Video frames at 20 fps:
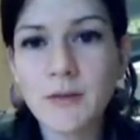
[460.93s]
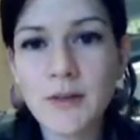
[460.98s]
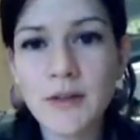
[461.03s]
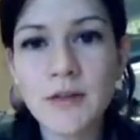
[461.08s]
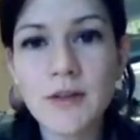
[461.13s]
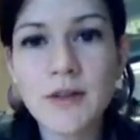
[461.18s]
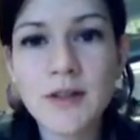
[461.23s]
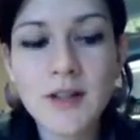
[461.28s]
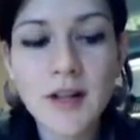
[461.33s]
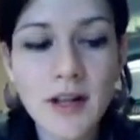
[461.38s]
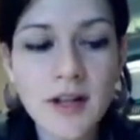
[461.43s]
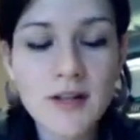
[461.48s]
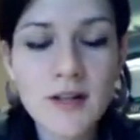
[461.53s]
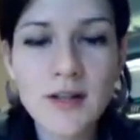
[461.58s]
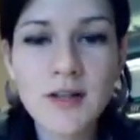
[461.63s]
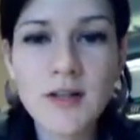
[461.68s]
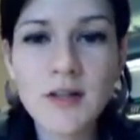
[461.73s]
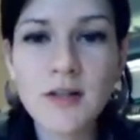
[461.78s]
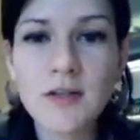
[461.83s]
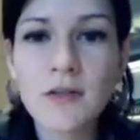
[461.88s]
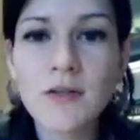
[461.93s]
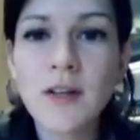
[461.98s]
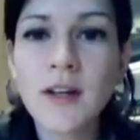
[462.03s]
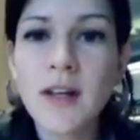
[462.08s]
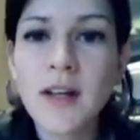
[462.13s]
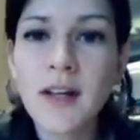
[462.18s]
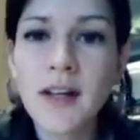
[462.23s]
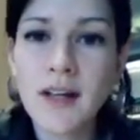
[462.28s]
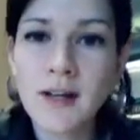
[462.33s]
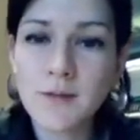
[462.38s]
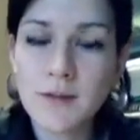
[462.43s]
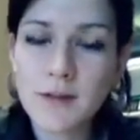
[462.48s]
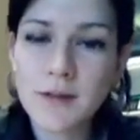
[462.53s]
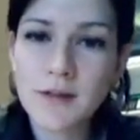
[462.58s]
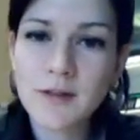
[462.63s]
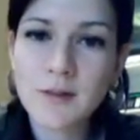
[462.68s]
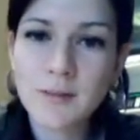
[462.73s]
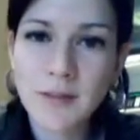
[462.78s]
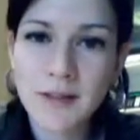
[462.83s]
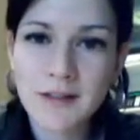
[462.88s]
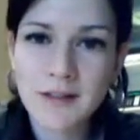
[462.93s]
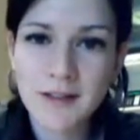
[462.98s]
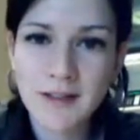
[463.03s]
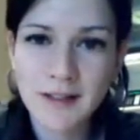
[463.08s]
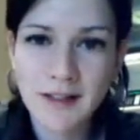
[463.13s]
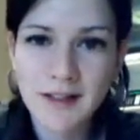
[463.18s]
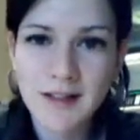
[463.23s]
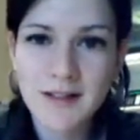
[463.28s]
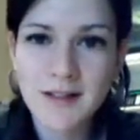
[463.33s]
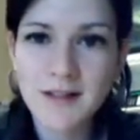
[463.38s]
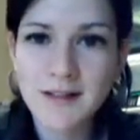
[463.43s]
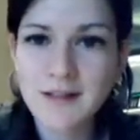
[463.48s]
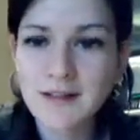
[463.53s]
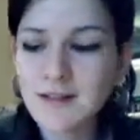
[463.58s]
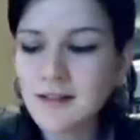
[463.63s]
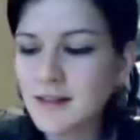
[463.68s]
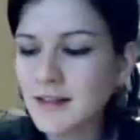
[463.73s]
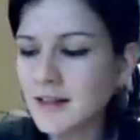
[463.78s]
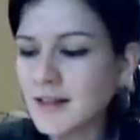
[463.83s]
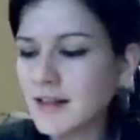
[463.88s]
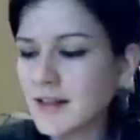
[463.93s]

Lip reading: reduce scar tissue and reduce muscle adhesions.